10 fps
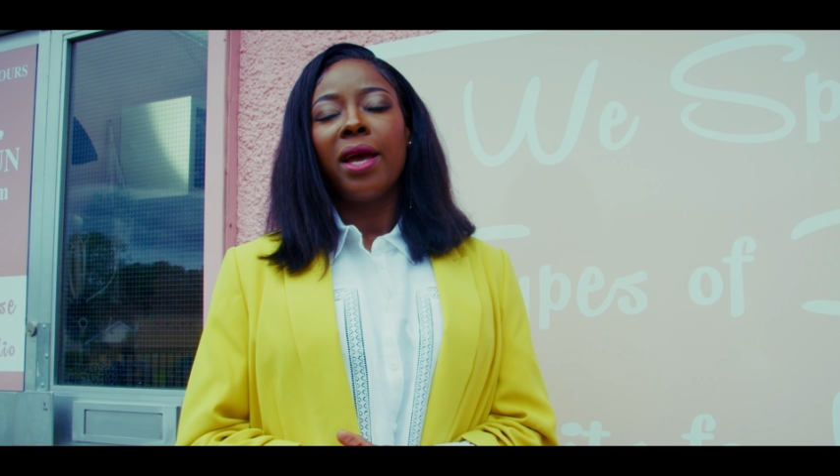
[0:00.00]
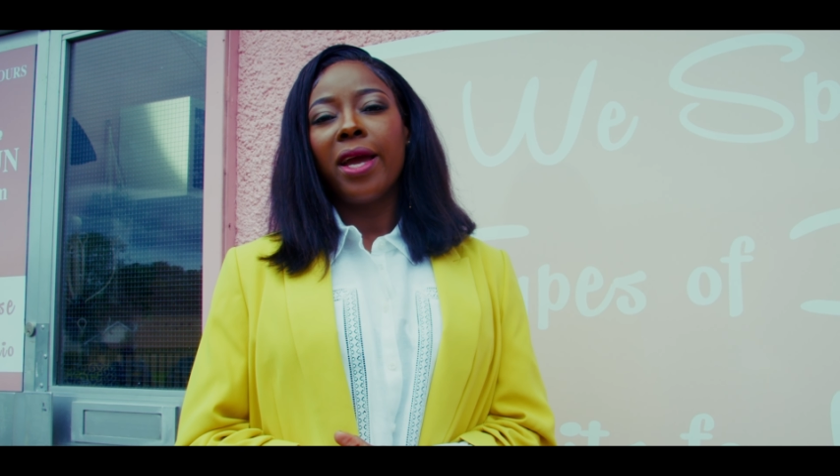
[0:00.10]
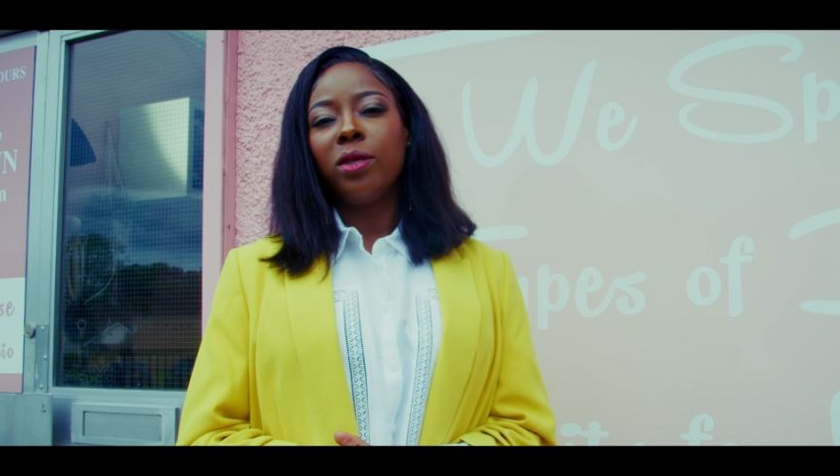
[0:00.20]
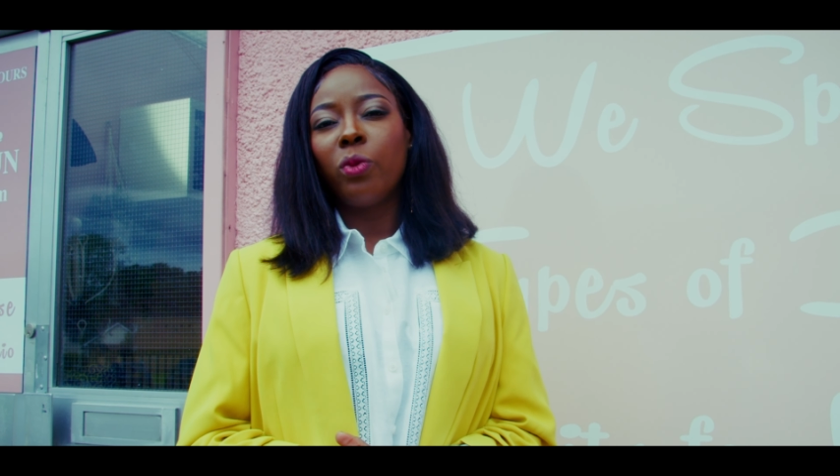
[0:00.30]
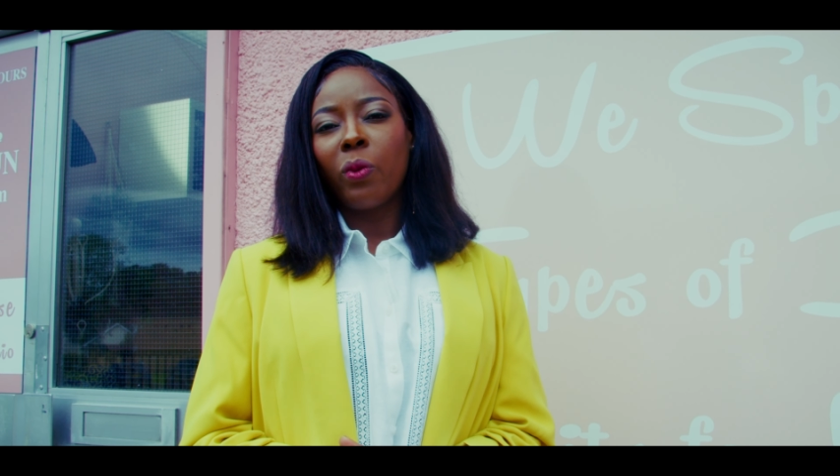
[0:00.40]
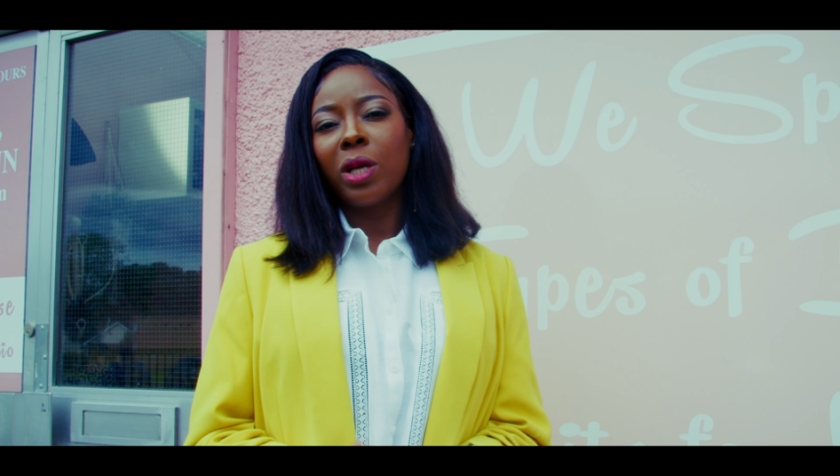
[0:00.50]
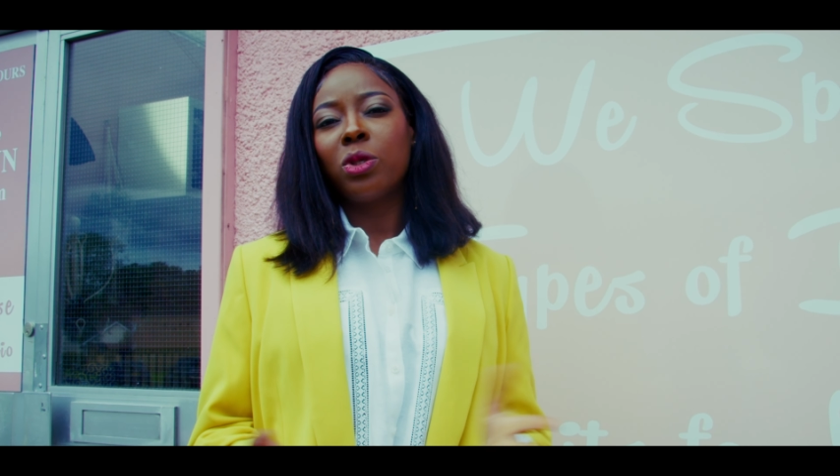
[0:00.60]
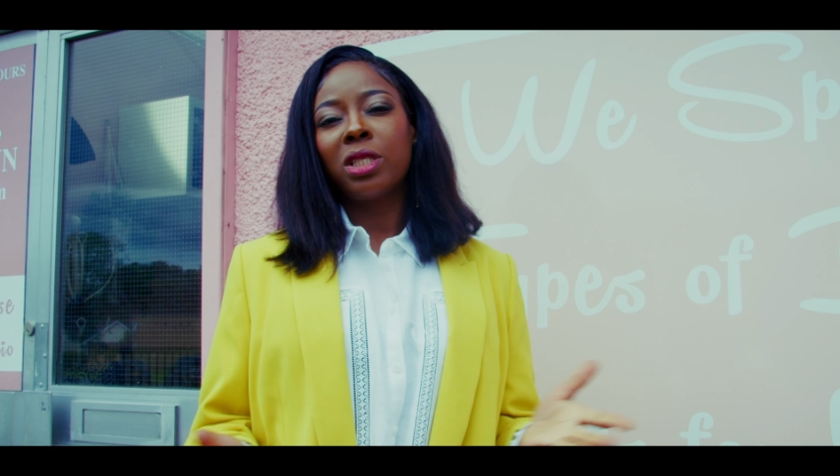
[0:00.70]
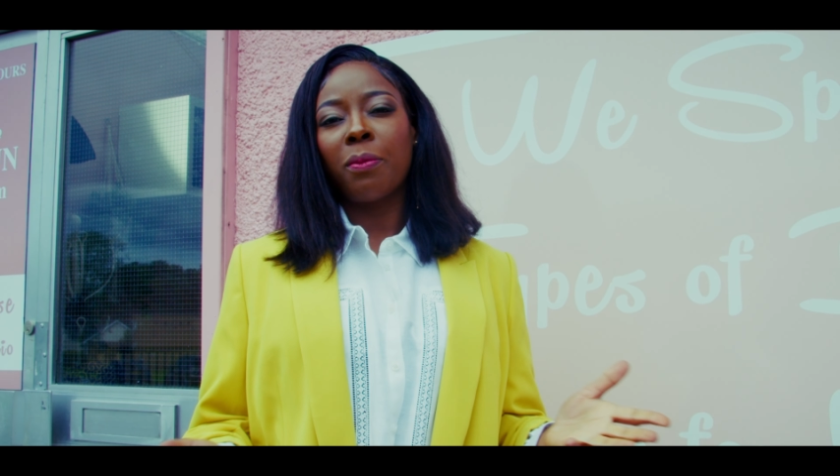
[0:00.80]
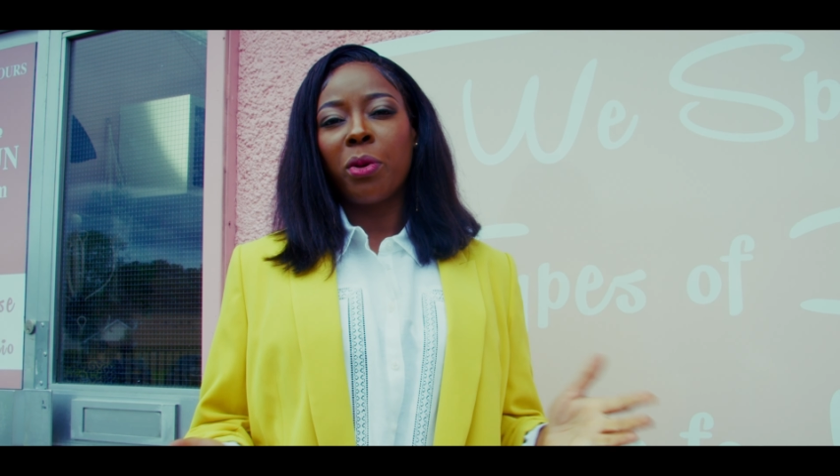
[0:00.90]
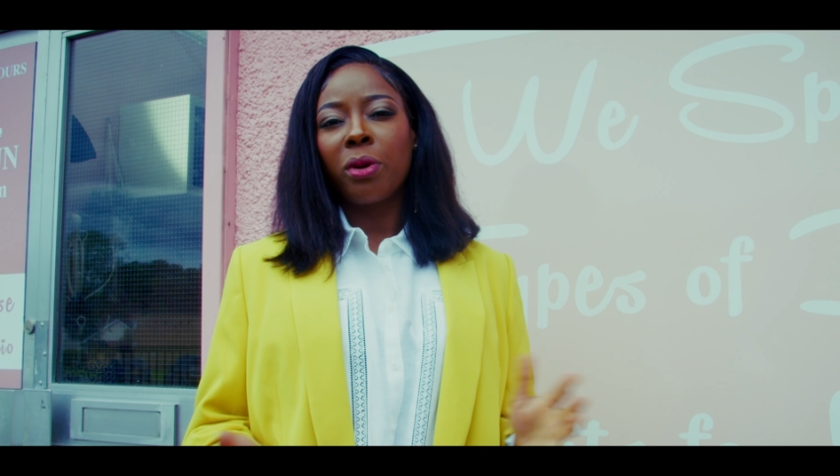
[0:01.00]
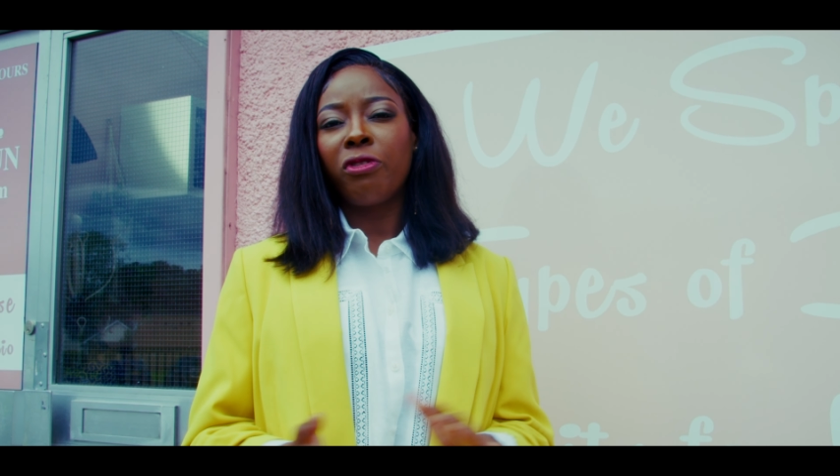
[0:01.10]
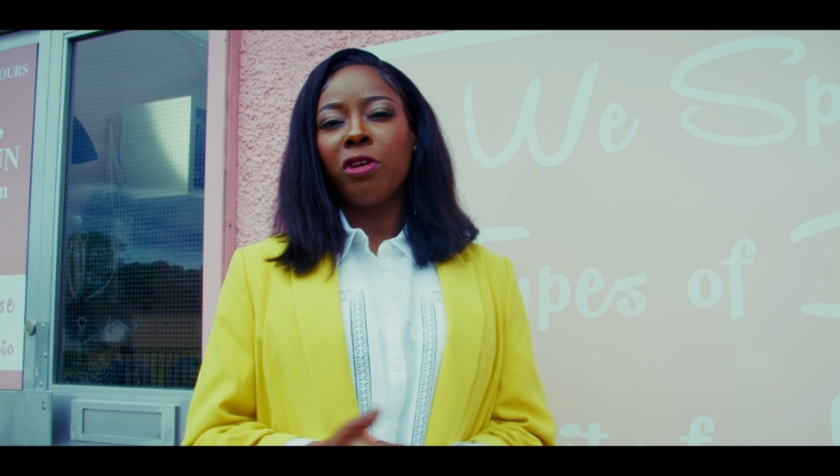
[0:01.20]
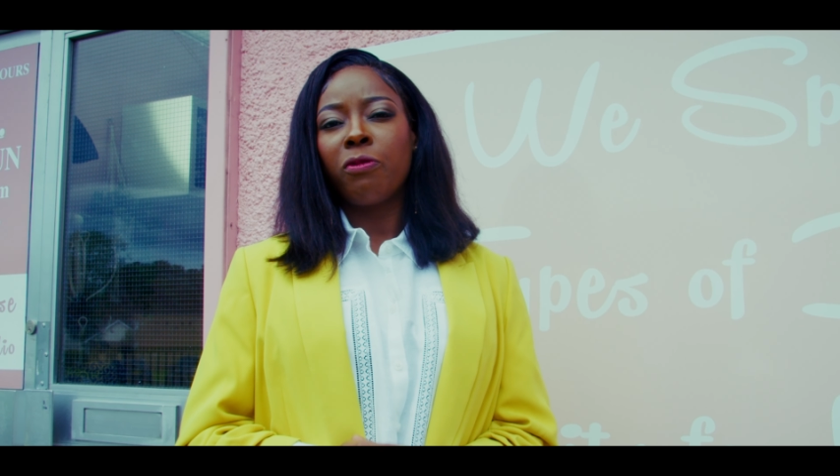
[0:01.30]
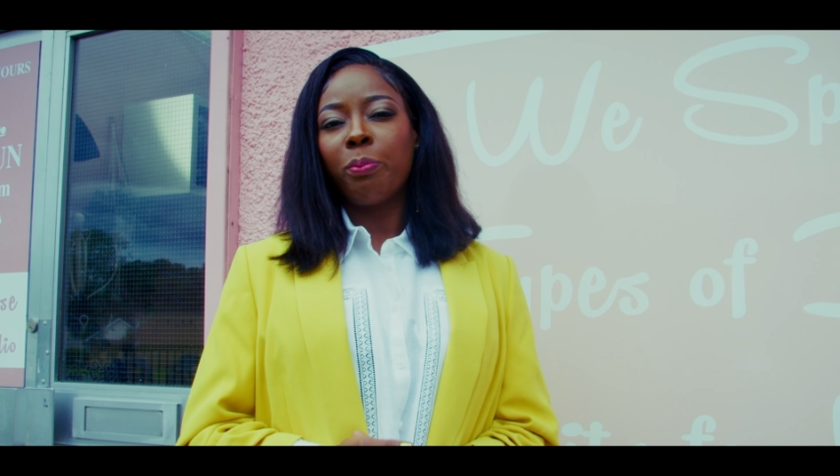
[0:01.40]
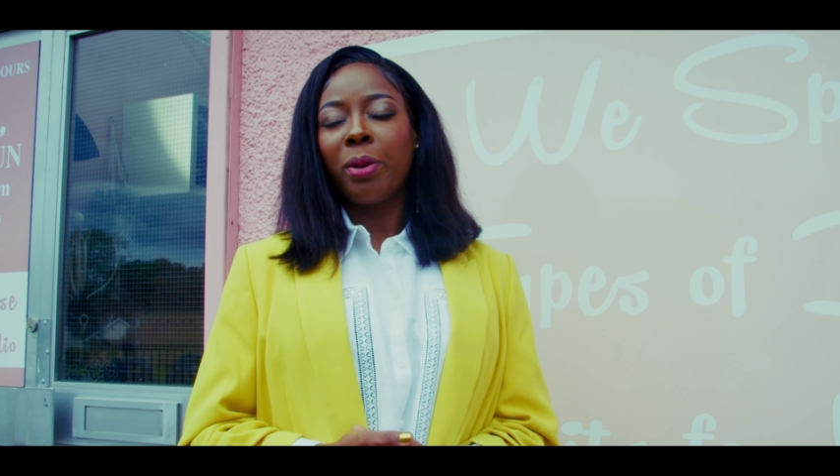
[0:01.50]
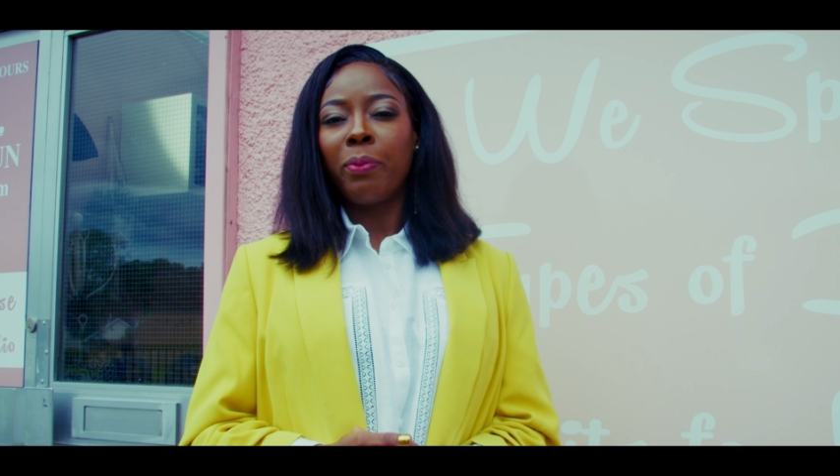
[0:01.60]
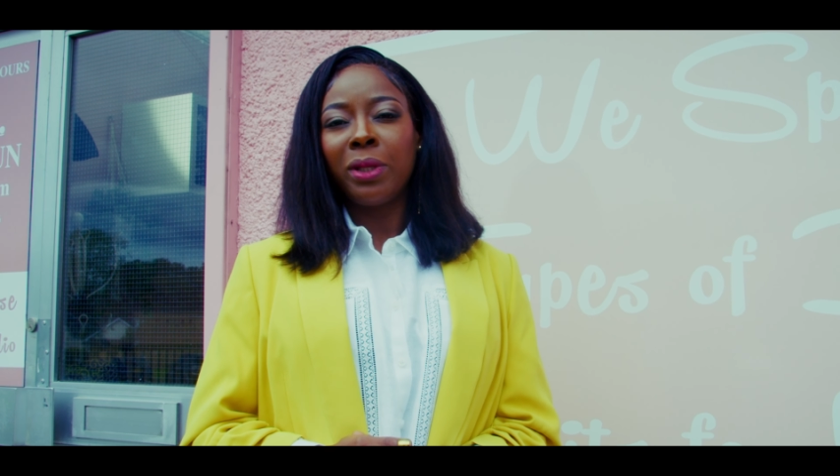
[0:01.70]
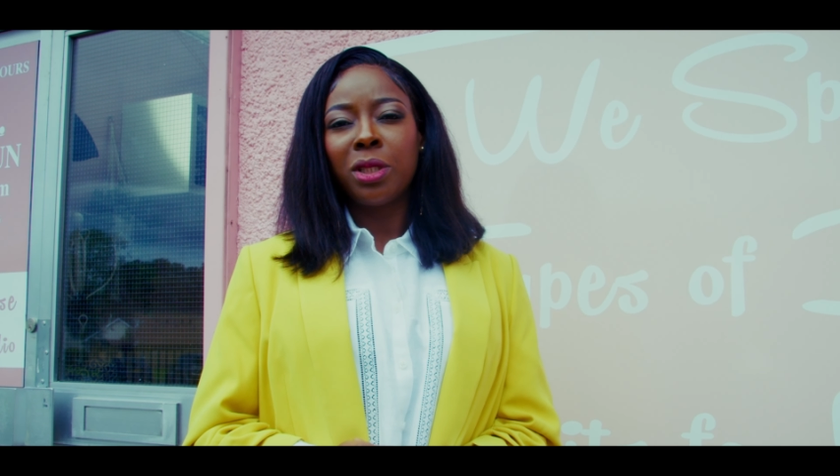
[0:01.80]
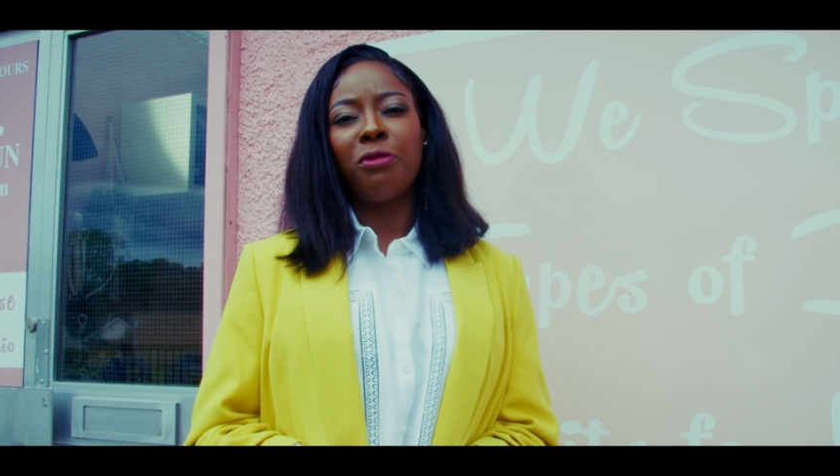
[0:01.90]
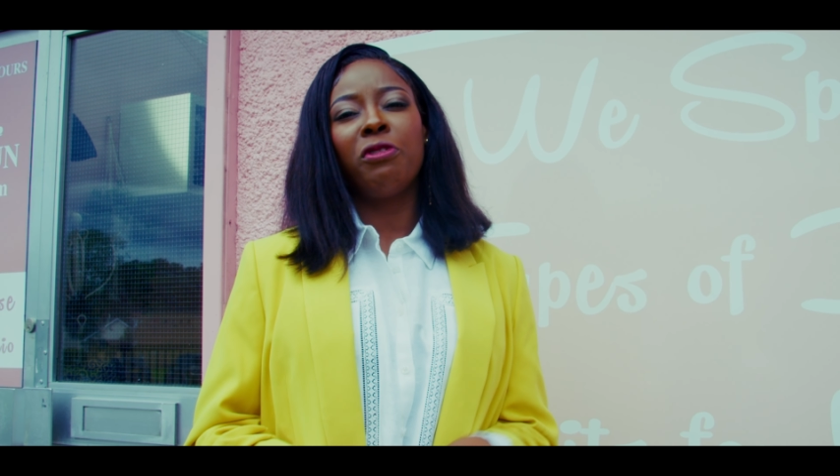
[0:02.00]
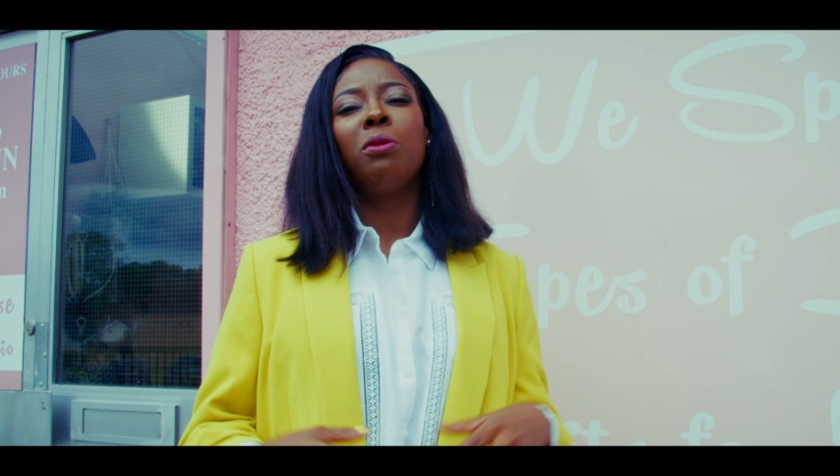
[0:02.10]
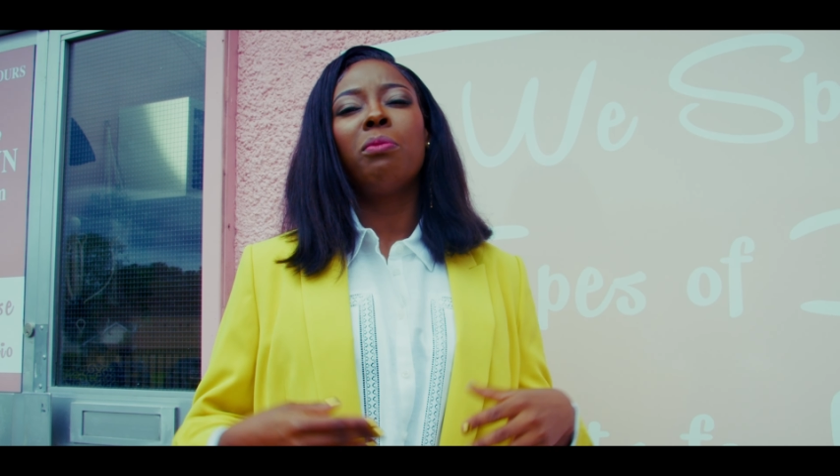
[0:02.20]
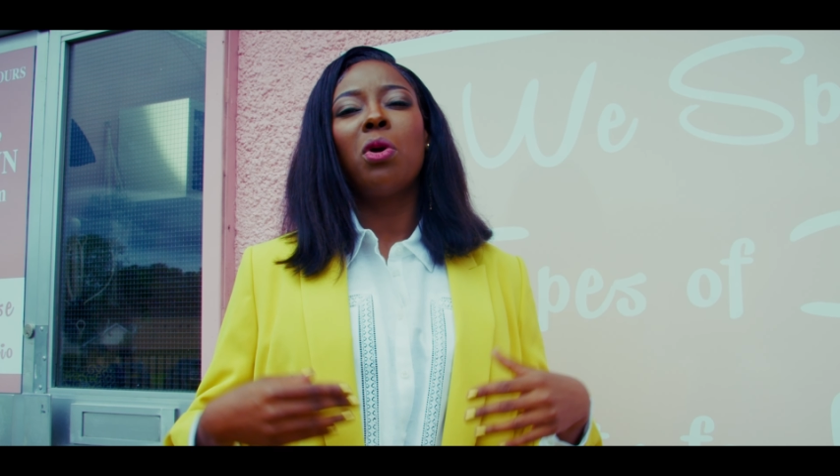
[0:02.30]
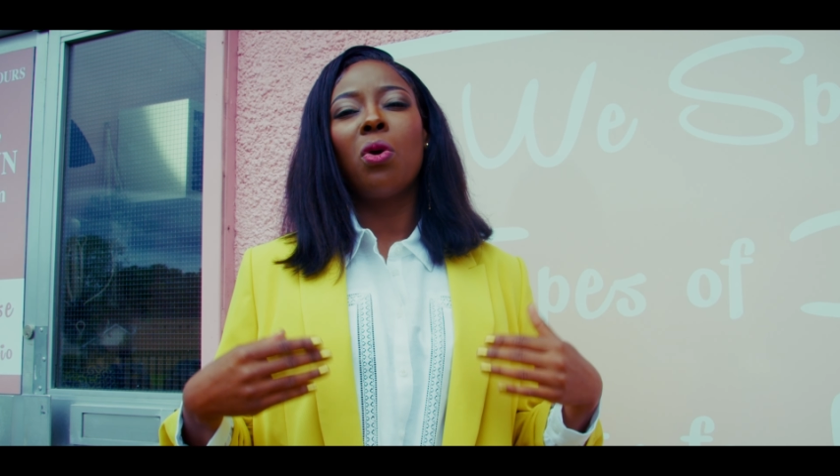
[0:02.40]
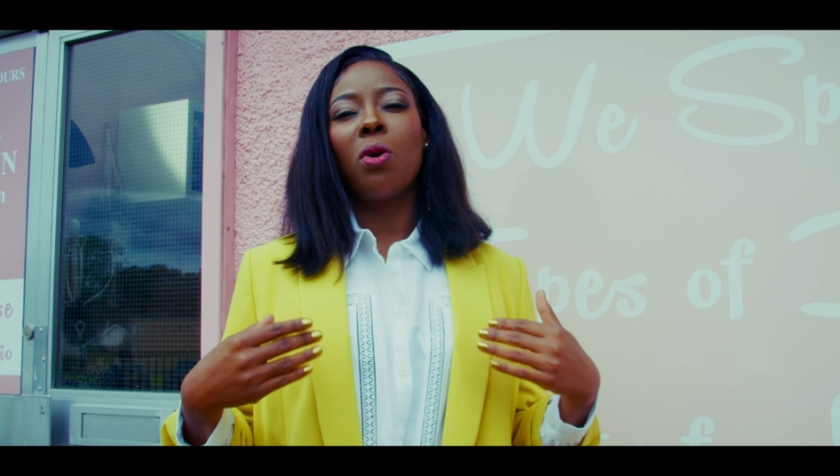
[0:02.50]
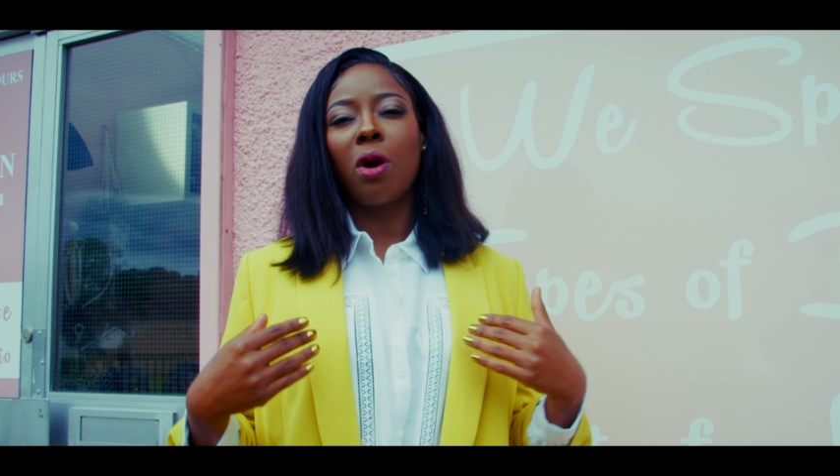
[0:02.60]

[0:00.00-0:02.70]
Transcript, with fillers: and we want to support people to feel more